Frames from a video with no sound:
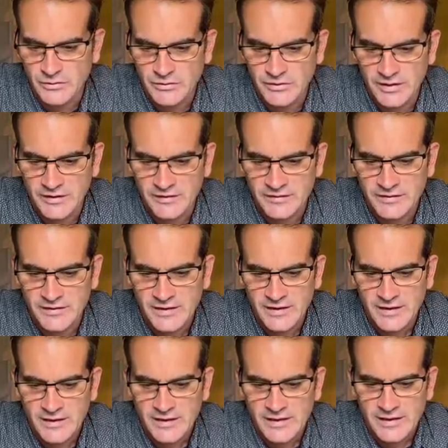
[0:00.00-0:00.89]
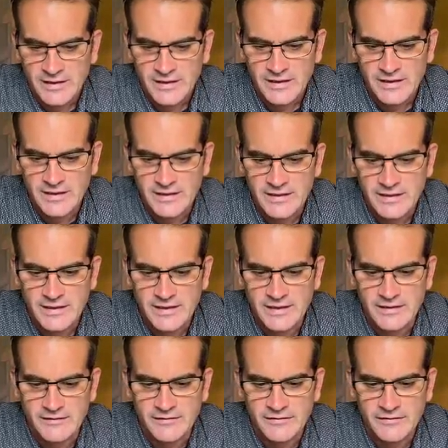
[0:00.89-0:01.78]
Who does he
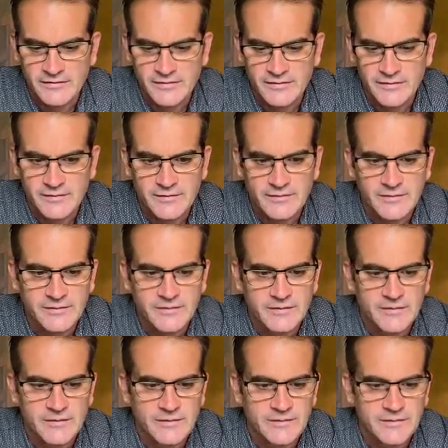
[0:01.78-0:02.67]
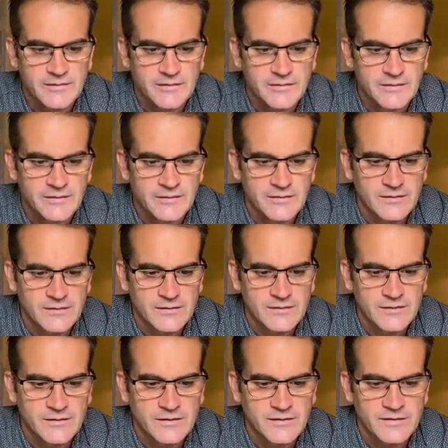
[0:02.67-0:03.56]
give?
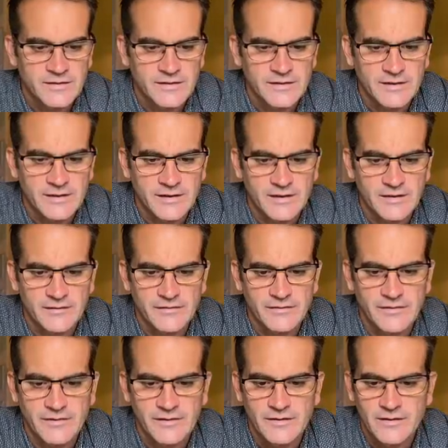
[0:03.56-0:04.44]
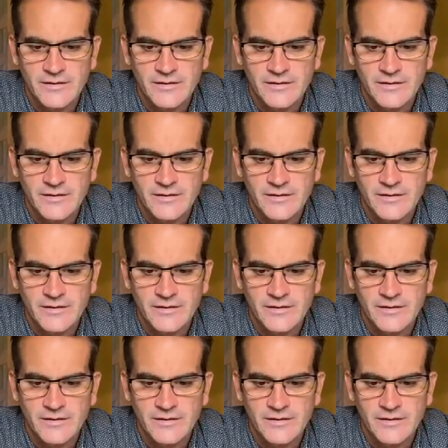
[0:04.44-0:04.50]
Who does he give?